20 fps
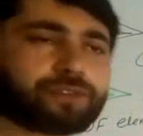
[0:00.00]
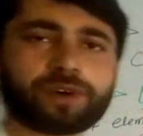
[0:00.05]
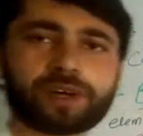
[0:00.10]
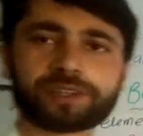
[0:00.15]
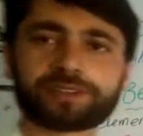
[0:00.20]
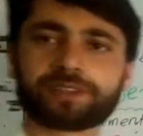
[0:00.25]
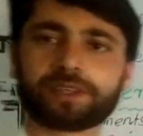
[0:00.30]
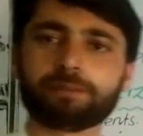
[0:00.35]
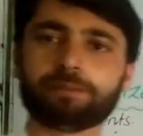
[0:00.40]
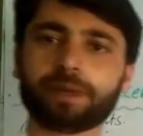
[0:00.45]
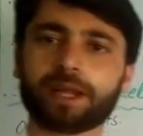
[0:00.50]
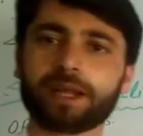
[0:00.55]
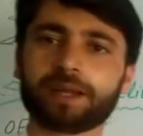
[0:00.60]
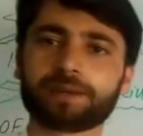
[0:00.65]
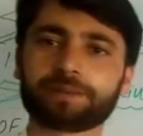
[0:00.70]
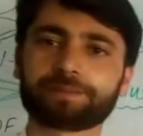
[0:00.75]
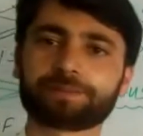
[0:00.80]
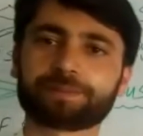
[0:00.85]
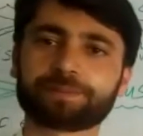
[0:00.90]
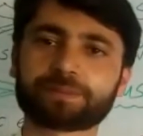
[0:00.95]
for symbol.
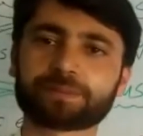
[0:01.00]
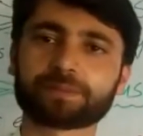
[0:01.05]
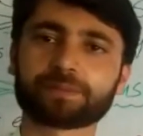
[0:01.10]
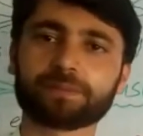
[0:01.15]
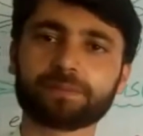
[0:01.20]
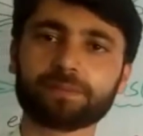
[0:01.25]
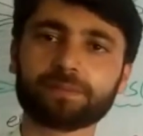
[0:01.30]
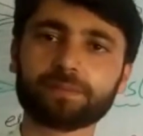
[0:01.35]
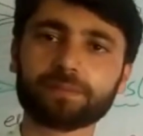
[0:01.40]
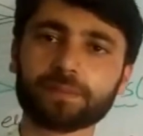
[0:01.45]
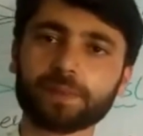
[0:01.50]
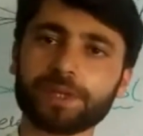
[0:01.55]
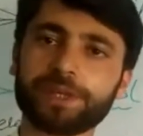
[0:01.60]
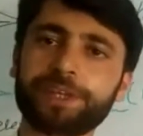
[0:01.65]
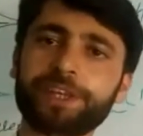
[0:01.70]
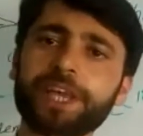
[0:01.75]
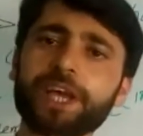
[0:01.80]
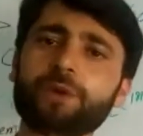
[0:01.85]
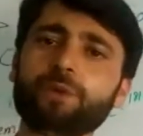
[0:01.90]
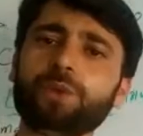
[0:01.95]

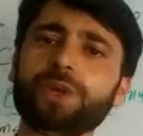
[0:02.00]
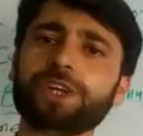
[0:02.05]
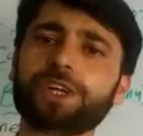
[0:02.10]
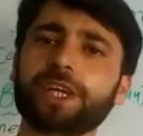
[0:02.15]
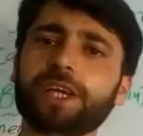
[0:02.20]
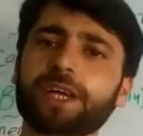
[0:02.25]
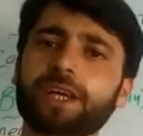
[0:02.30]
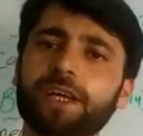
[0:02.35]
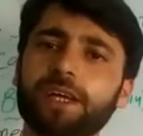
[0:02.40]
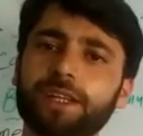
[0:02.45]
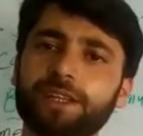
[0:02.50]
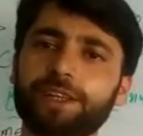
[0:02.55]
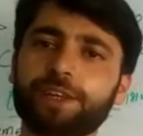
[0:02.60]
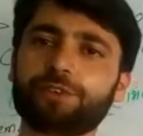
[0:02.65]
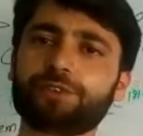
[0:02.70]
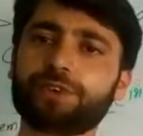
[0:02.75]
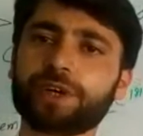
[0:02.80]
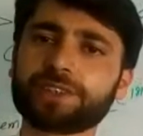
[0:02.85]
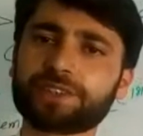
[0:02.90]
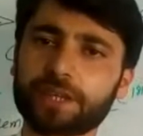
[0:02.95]
Here we take the
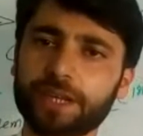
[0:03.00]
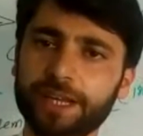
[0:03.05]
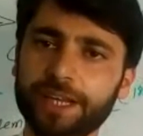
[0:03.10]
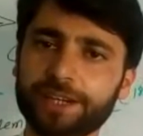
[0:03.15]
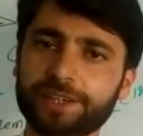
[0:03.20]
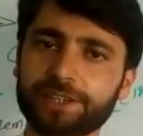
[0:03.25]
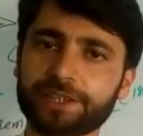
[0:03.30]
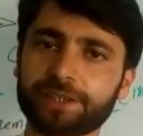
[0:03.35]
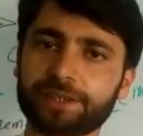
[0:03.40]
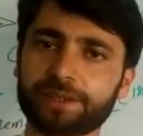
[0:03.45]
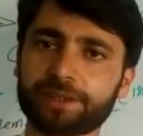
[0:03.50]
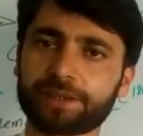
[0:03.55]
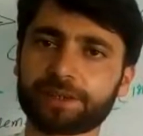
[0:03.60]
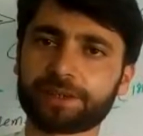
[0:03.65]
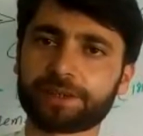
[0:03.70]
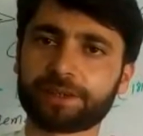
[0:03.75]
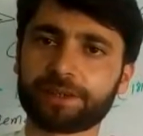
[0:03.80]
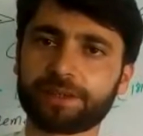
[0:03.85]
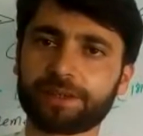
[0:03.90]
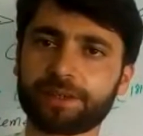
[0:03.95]
first letter
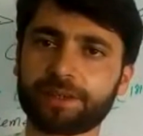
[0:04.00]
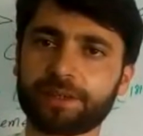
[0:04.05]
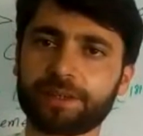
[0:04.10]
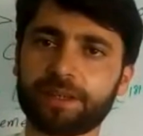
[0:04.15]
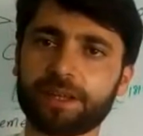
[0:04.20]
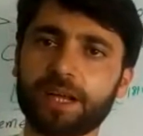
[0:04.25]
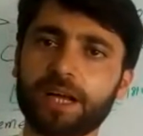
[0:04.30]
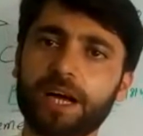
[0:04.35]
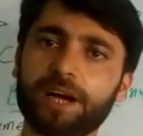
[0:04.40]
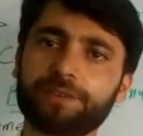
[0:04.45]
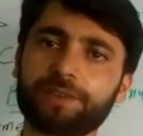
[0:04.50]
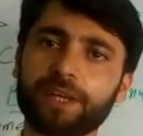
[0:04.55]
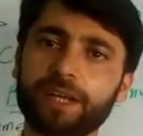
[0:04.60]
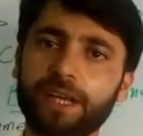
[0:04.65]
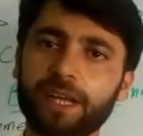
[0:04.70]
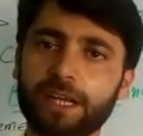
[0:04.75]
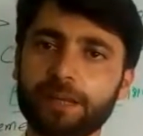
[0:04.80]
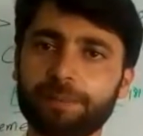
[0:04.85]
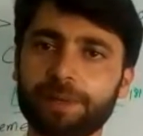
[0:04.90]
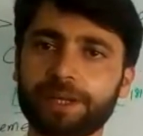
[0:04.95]
of the
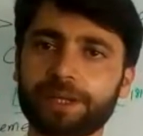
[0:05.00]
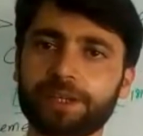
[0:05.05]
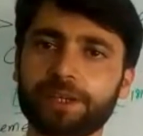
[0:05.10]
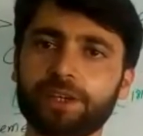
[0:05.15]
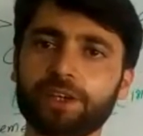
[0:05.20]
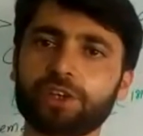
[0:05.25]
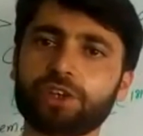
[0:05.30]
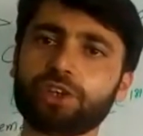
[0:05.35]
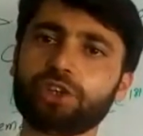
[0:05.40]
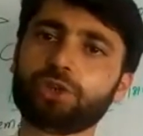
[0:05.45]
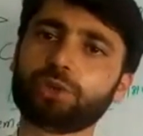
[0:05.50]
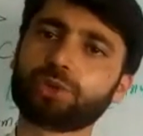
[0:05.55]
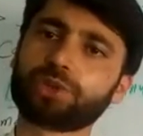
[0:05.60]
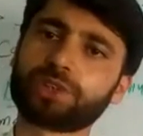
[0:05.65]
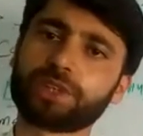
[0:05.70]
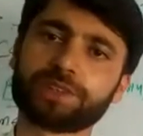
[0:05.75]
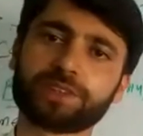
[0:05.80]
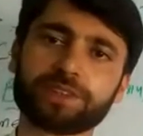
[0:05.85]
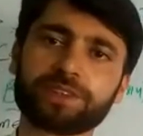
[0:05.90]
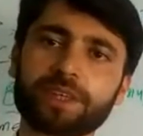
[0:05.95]
element used
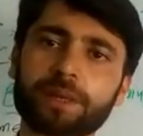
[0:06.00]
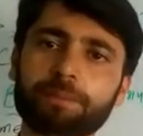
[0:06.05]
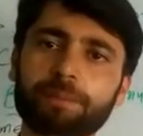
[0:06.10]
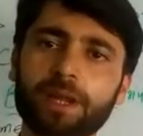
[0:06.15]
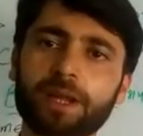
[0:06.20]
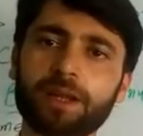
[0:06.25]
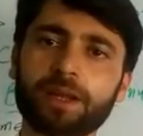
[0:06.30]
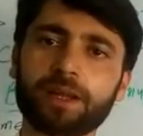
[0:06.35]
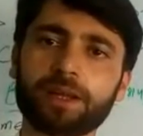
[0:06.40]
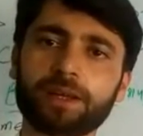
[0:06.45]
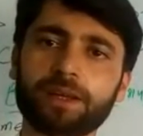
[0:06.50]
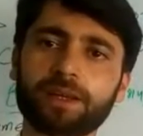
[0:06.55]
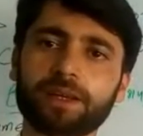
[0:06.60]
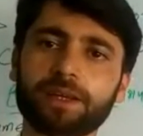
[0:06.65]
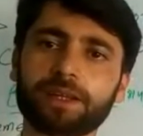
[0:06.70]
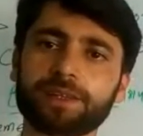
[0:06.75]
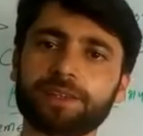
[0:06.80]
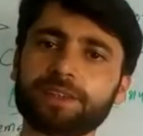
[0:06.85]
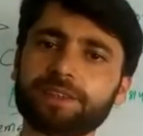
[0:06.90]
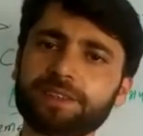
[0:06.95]
as a symbol.
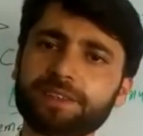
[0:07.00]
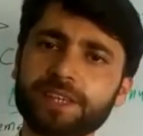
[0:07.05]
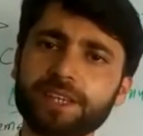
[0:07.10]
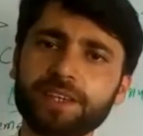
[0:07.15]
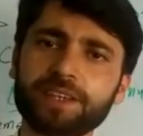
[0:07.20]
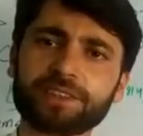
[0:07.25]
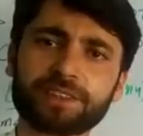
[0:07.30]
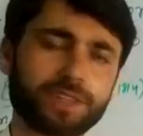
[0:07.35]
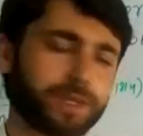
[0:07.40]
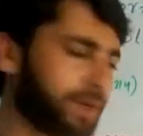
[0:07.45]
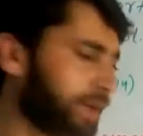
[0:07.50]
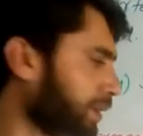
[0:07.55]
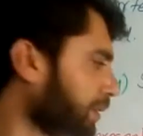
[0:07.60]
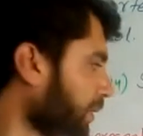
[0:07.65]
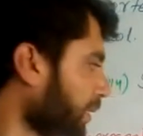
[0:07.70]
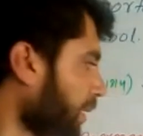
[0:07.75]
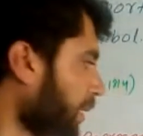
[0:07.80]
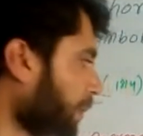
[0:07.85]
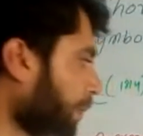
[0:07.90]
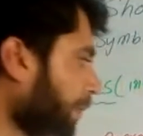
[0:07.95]
This is the
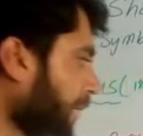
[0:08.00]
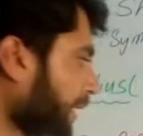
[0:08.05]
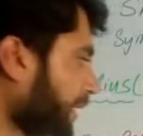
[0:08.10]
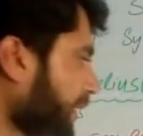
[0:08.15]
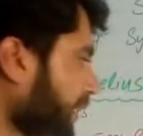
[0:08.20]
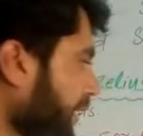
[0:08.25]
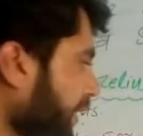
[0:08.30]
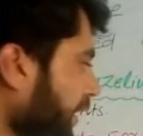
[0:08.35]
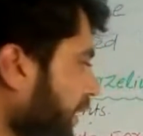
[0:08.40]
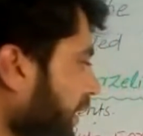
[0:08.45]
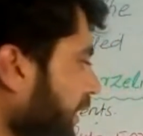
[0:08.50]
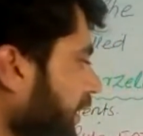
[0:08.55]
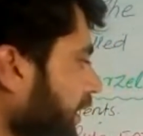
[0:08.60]
easy method.